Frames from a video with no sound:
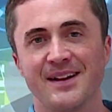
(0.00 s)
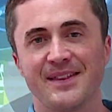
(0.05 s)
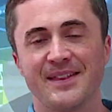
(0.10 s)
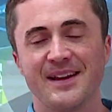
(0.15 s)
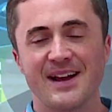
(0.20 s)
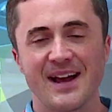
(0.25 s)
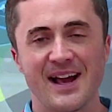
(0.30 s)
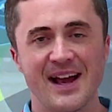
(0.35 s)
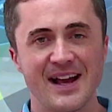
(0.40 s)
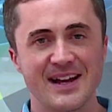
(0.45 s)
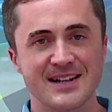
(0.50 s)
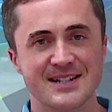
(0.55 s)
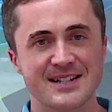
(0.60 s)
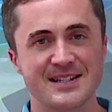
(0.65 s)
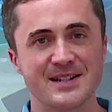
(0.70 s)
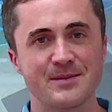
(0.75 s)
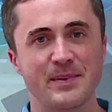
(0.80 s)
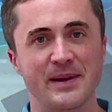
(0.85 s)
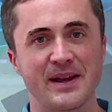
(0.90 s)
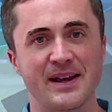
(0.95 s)
there has
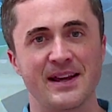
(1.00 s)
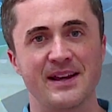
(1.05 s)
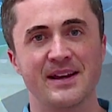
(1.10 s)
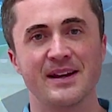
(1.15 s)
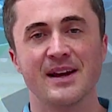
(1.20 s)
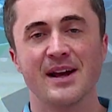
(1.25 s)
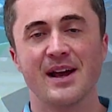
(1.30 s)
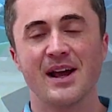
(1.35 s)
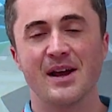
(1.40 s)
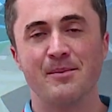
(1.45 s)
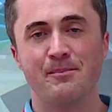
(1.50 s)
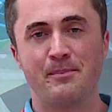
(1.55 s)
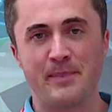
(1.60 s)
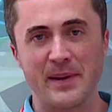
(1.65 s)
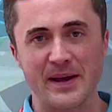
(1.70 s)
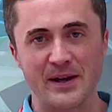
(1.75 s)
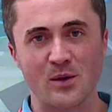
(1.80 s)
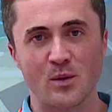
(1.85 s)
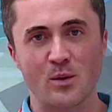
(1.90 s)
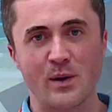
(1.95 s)
to be a
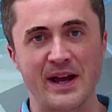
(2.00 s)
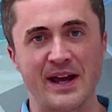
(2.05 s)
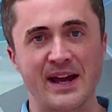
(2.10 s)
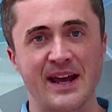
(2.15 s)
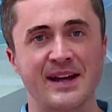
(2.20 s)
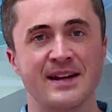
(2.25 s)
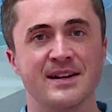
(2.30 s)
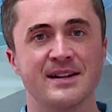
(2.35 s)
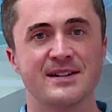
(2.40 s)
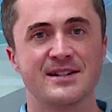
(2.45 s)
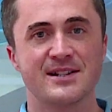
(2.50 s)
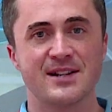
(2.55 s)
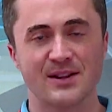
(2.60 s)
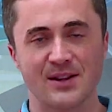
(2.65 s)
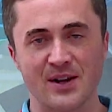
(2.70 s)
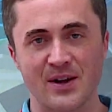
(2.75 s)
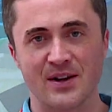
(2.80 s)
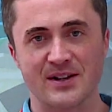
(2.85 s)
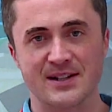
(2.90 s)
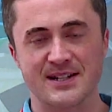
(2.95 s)
better way to
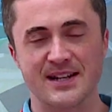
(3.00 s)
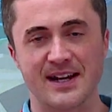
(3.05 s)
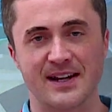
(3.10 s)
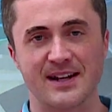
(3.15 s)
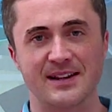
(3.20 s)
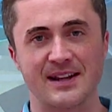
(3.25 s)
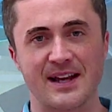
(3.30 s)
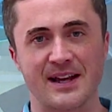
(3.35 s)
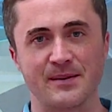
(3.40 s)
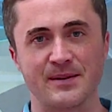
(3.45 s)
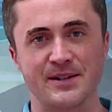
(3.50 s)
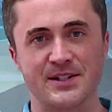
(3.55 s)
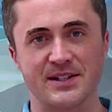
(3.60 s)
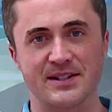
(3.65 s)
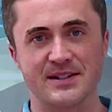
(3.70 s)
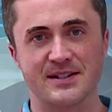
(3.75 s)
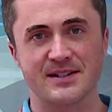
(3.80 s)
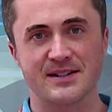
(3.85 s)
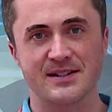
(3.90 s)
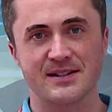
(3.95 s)
learn second
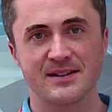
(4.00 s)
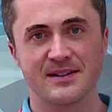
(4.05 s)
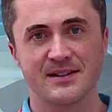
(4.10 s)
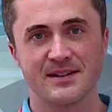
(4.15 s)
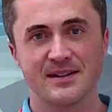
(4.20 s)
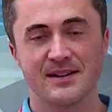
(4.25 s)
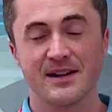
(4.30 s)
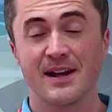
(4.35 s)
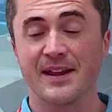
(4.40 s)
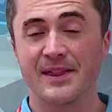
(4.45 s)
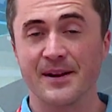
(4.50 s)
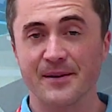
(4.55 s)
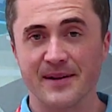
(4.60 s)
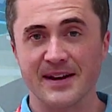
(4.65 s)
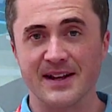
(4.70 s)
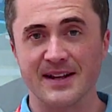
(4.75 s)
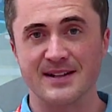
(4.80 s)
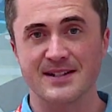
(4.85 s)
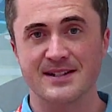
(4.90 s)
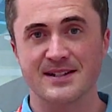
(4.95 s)
languages. And there
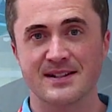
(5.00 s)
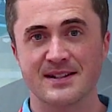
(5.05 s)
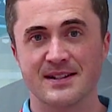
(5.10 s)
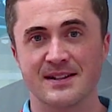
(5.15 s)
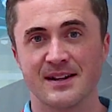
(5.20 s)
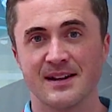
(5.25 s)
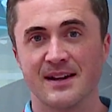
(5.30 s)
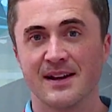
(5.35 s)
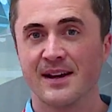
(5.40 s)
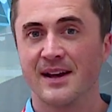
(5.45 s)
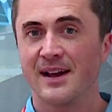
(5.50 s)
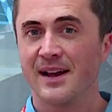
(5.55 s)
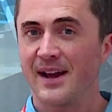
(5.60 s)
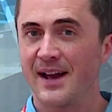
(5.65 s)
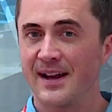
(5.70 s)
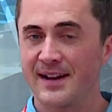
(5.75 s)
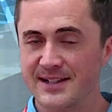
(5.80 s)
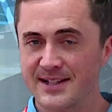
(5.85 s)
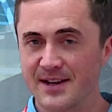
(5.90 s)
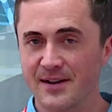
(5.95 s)
is.
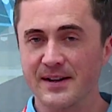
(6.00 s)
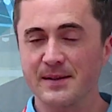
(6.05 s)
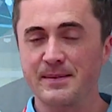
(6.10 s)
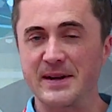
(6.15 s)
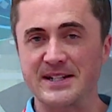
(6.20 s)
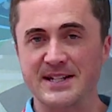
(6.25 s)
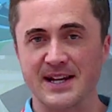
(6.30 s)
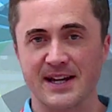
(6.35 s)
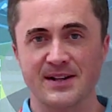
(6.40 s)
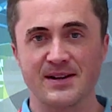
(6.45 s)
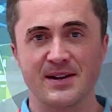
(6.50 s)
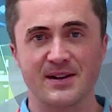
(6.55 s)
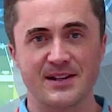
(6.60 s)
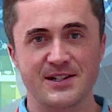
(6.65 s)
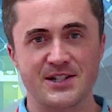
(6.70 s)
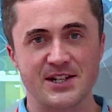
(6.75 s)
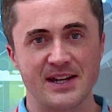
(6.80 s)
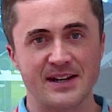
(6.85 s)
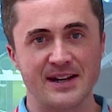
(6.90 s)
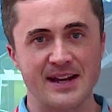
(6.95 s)
And it's going to be
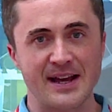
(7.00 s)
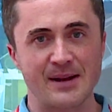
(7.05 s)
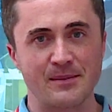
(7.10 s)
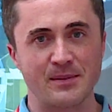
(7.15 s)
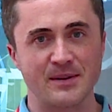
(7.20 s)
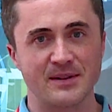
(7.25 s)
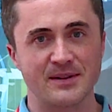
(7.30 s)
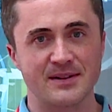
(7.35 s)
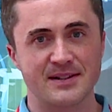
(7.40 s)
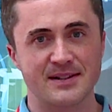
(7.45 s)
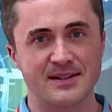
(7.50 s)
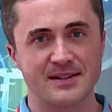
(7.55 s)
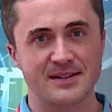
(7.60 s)
technology enabled.